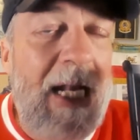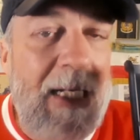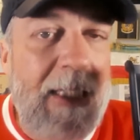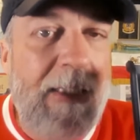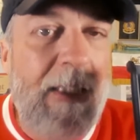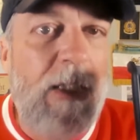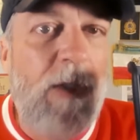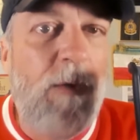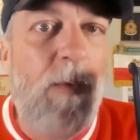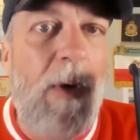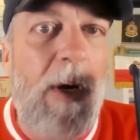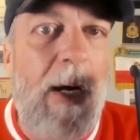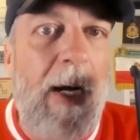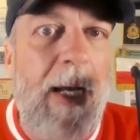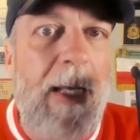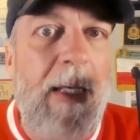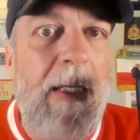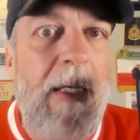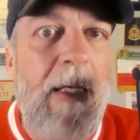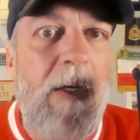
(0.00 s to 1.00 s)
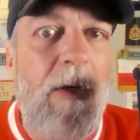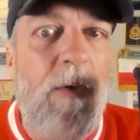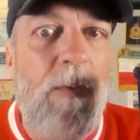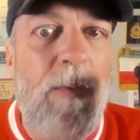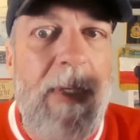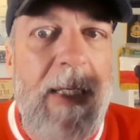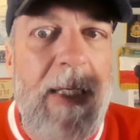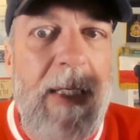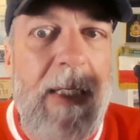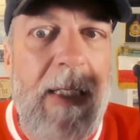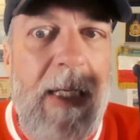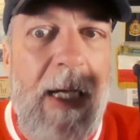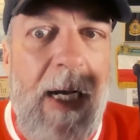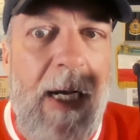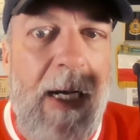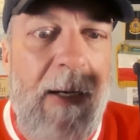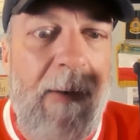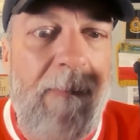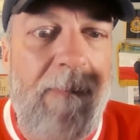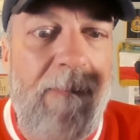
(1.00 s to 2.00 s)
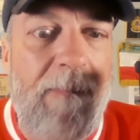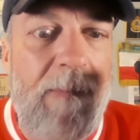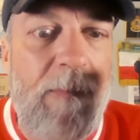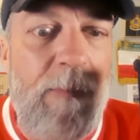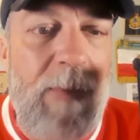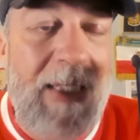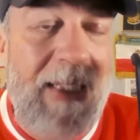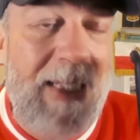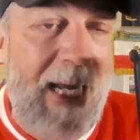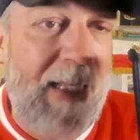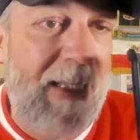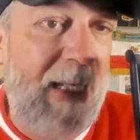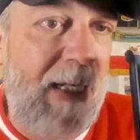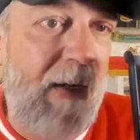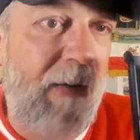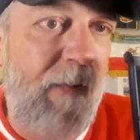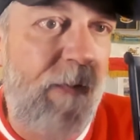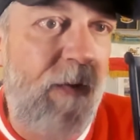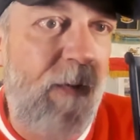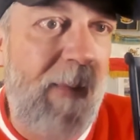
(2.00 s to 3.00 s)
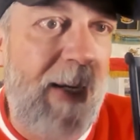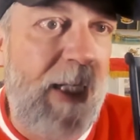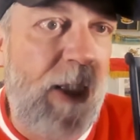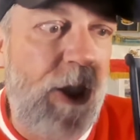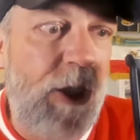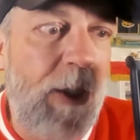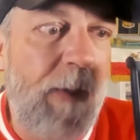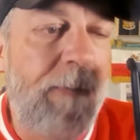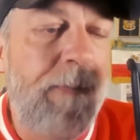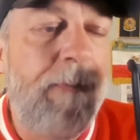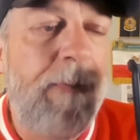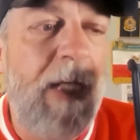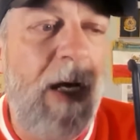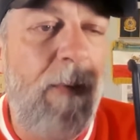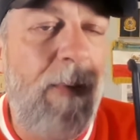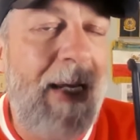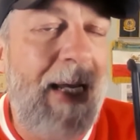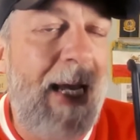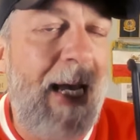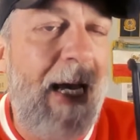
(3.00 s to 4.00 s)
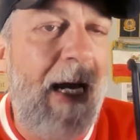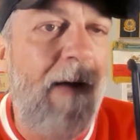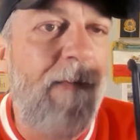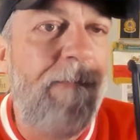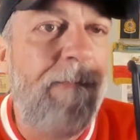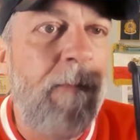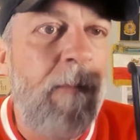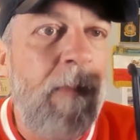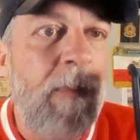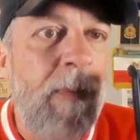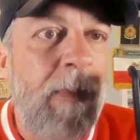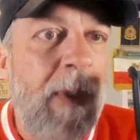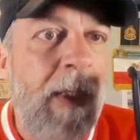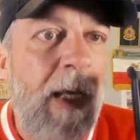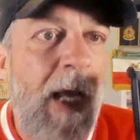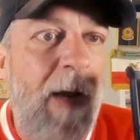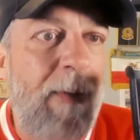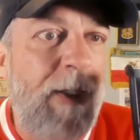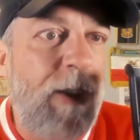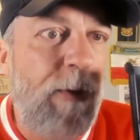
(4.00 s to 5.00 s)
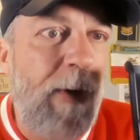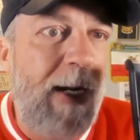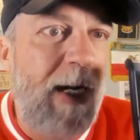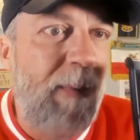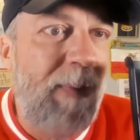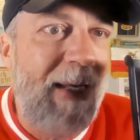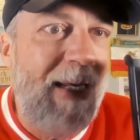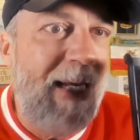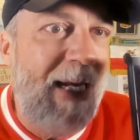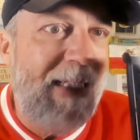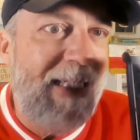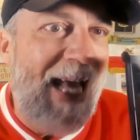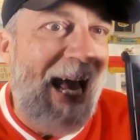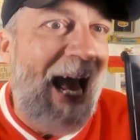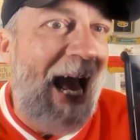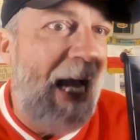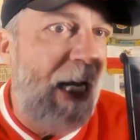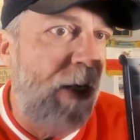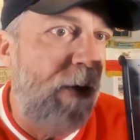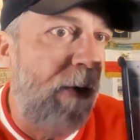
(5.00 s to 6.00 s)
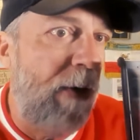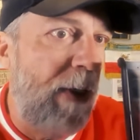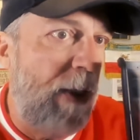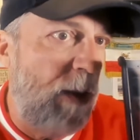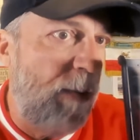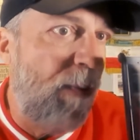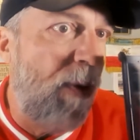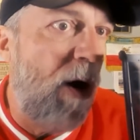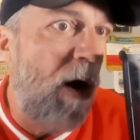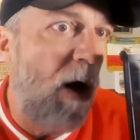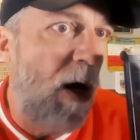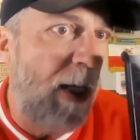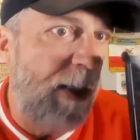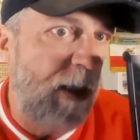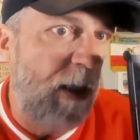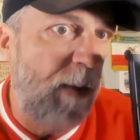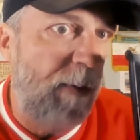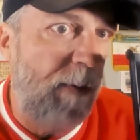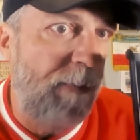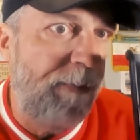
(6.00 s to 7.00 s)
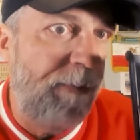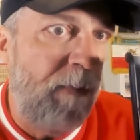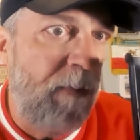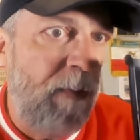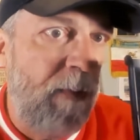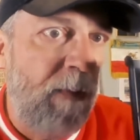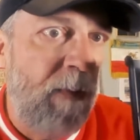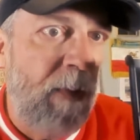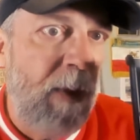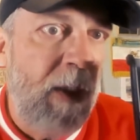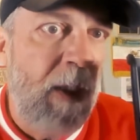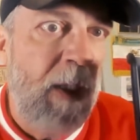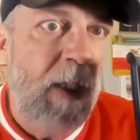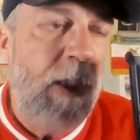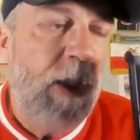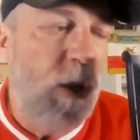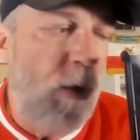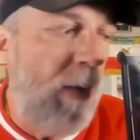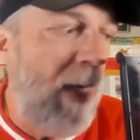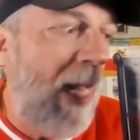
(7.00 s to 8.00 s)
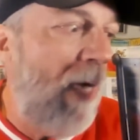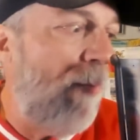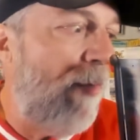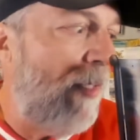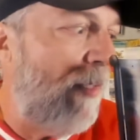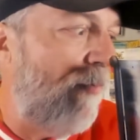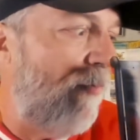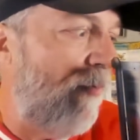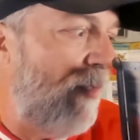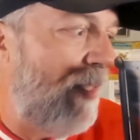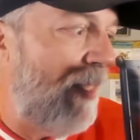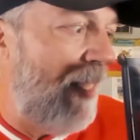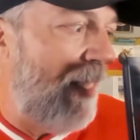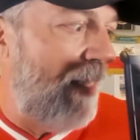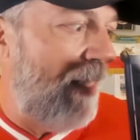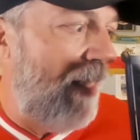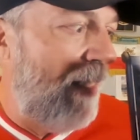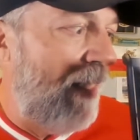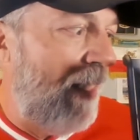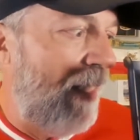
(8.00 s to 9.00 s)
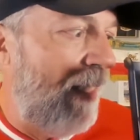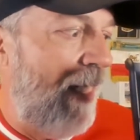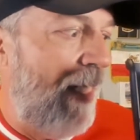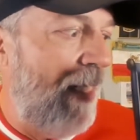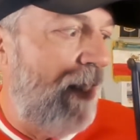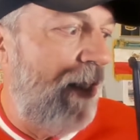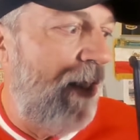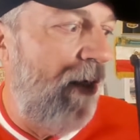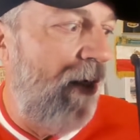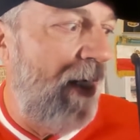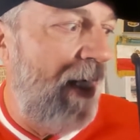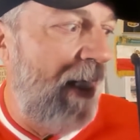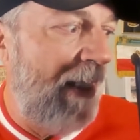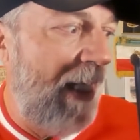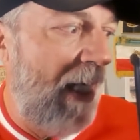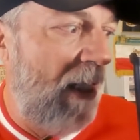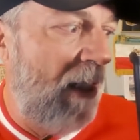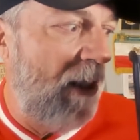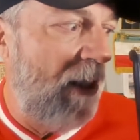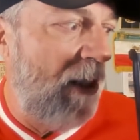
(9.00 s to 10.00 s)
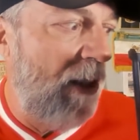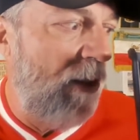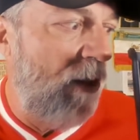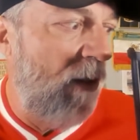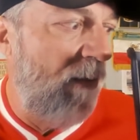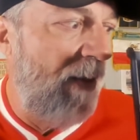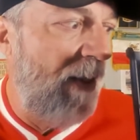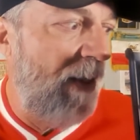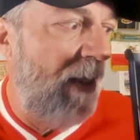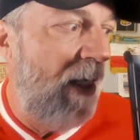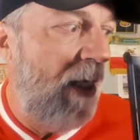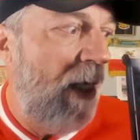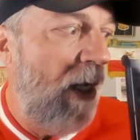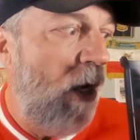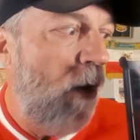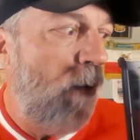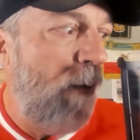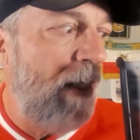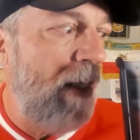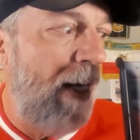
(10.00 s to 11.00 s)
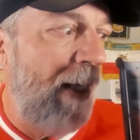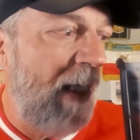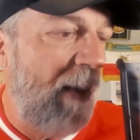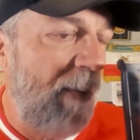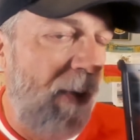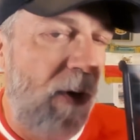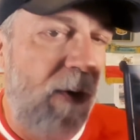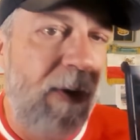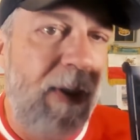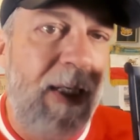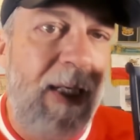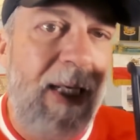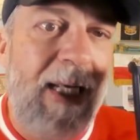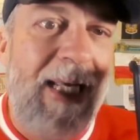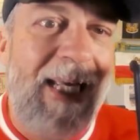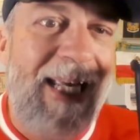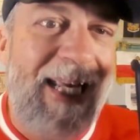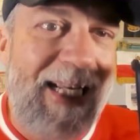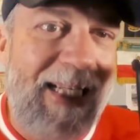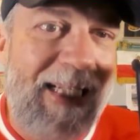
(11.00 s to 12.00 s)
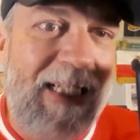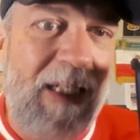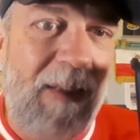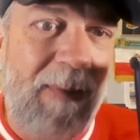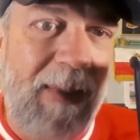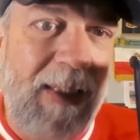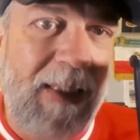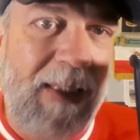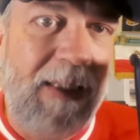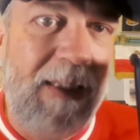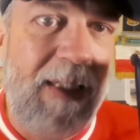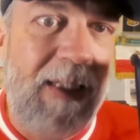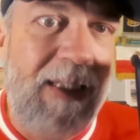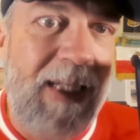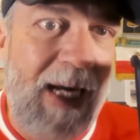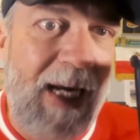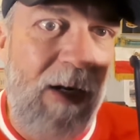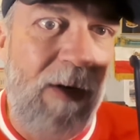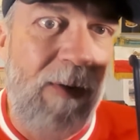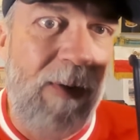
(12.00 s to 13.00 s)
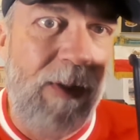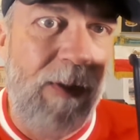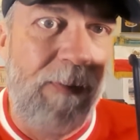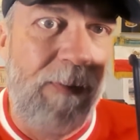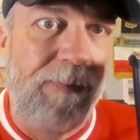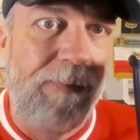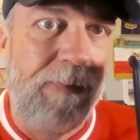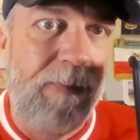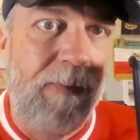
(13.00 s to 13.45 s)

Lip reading: this is why we take that information that we have and we try to be as accurate as possible. So when I worked for CSIS, the Canadian Security Intelligence Service, we talked about Islamist terrorism.